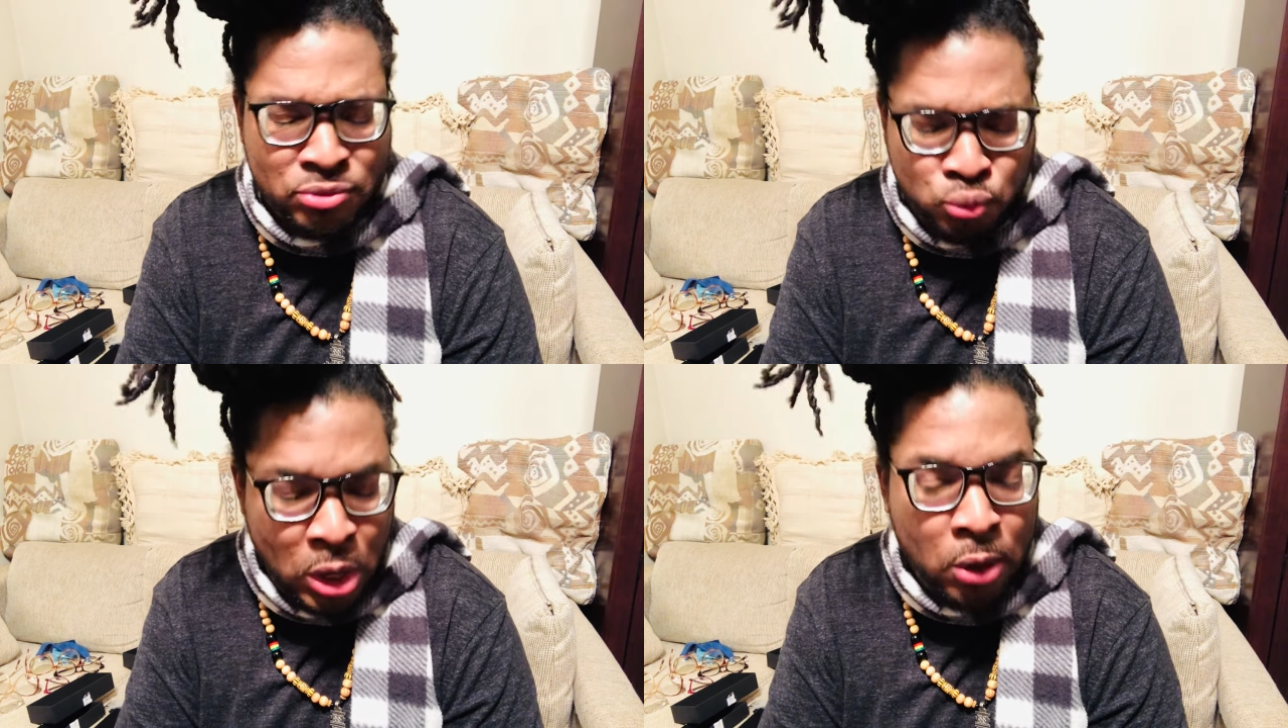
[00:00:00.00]

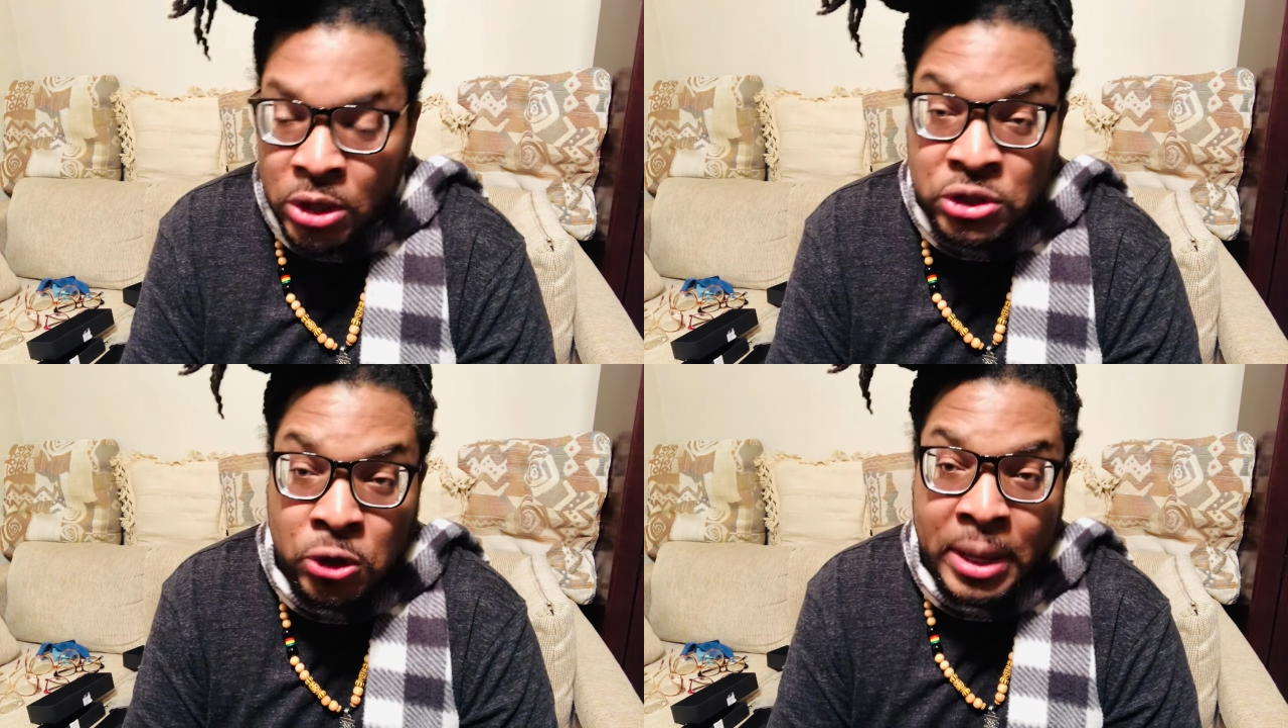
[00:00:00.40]
Wow.
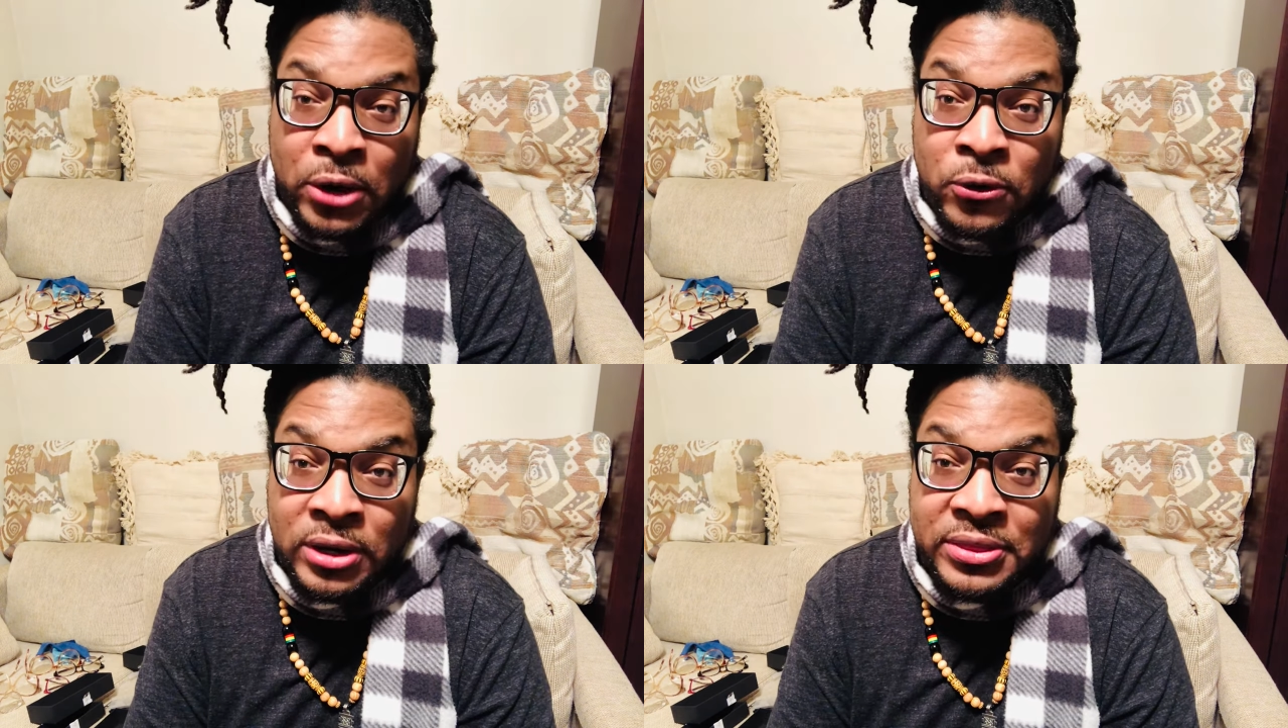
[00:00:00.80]
So my
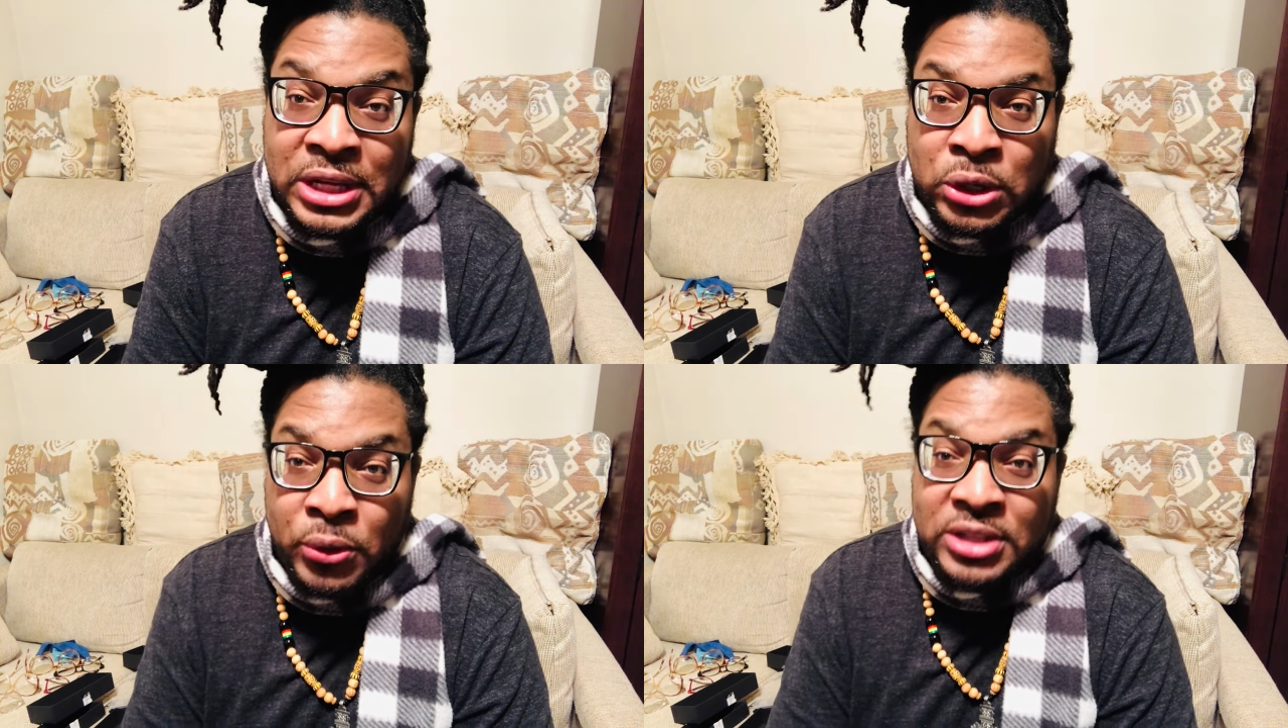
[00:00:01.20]
only thing
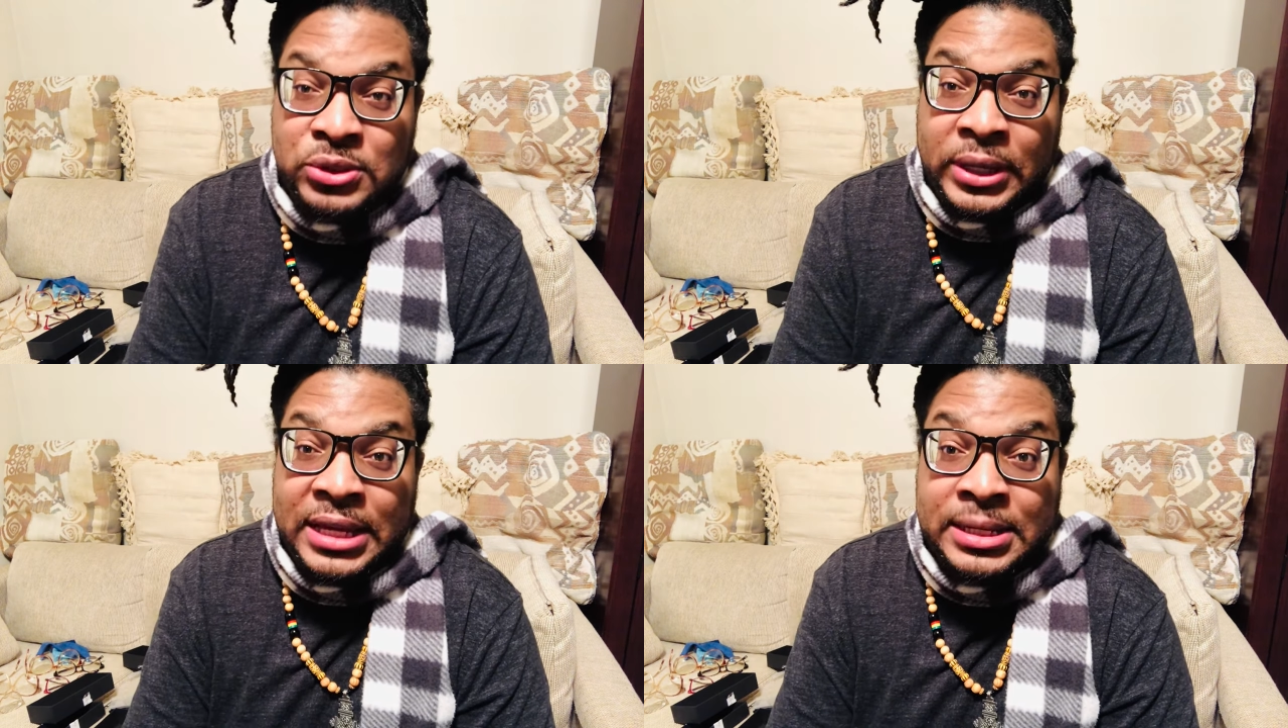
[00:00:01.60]
now is to
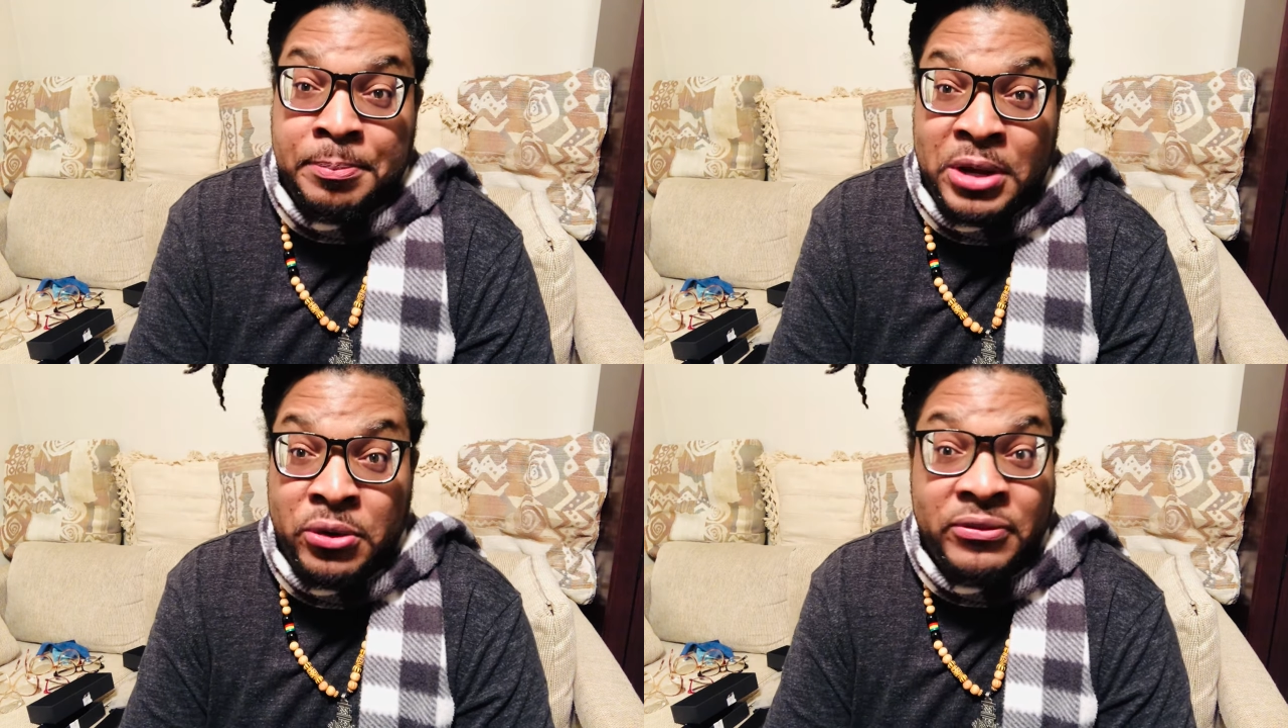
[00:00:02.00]
get a
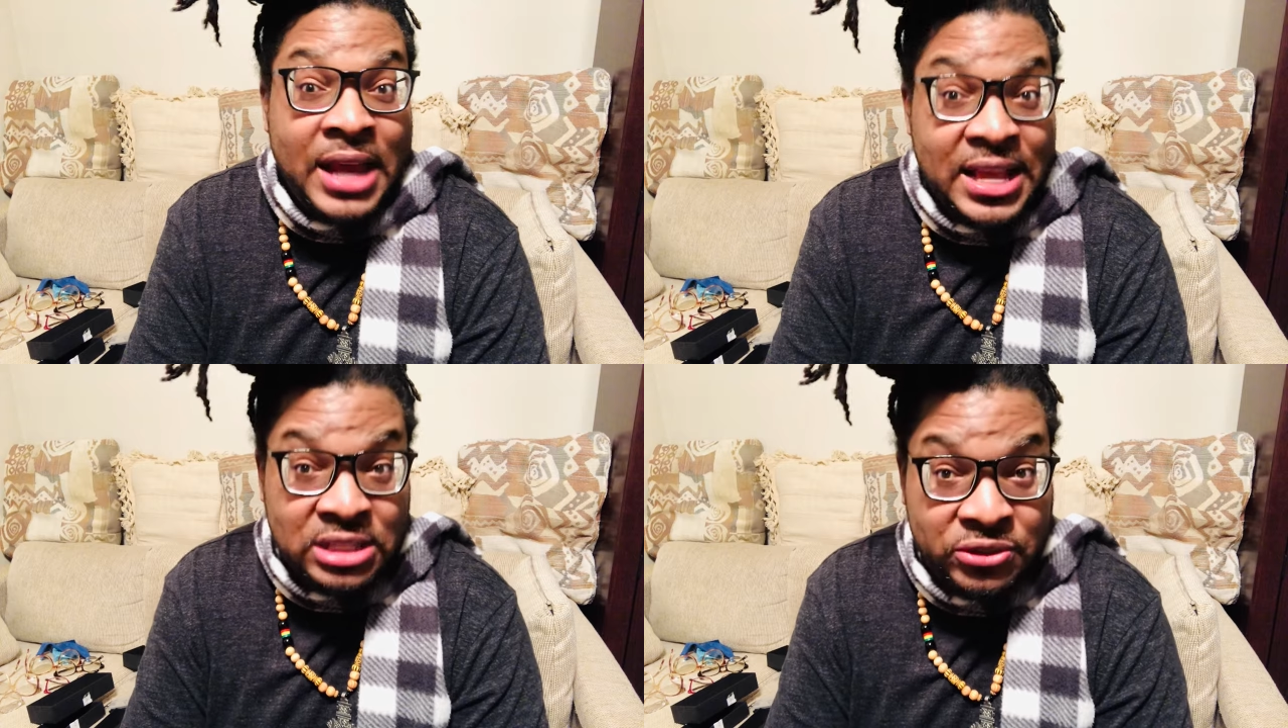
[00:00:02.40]
pair of
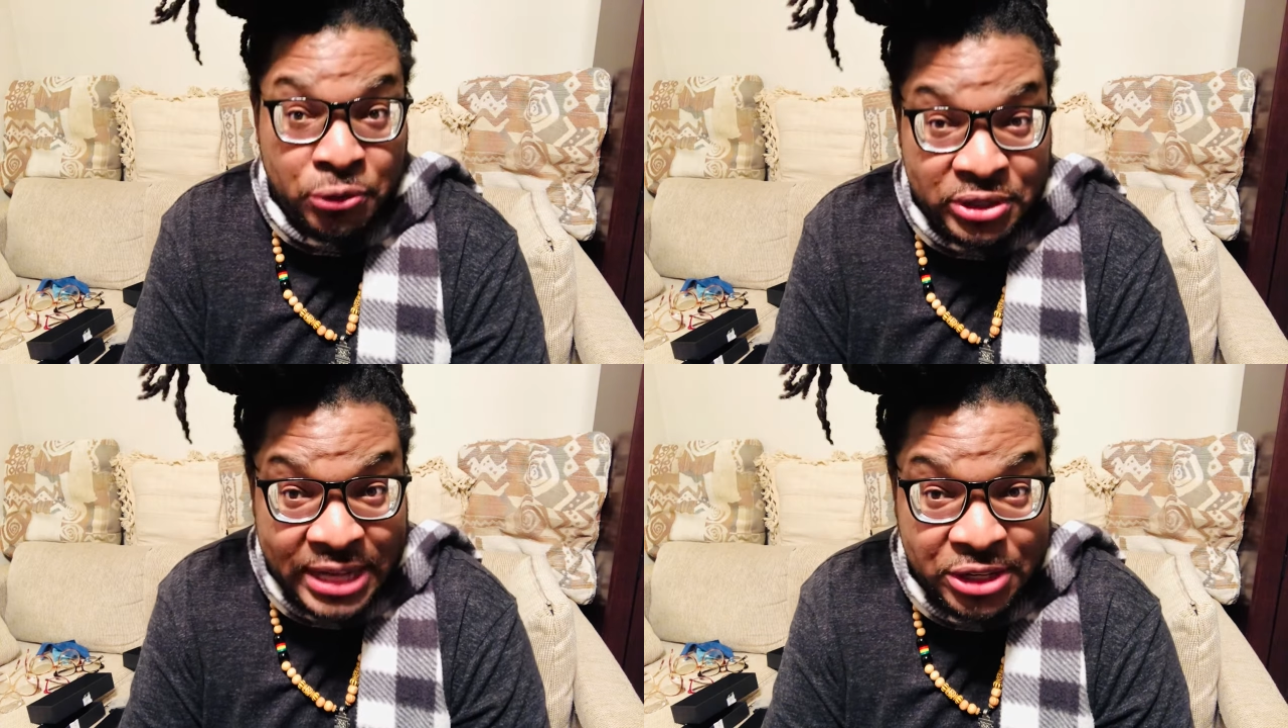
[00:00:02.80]
glasses for
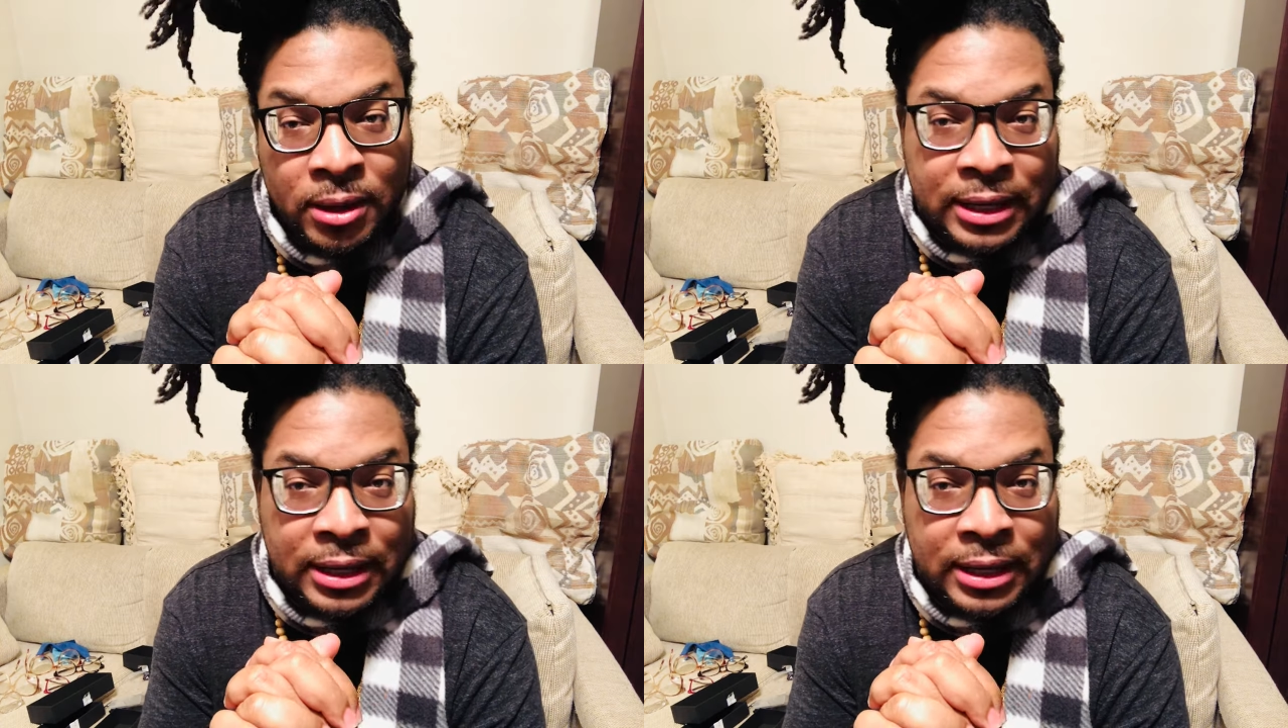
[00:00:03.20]
Saturday.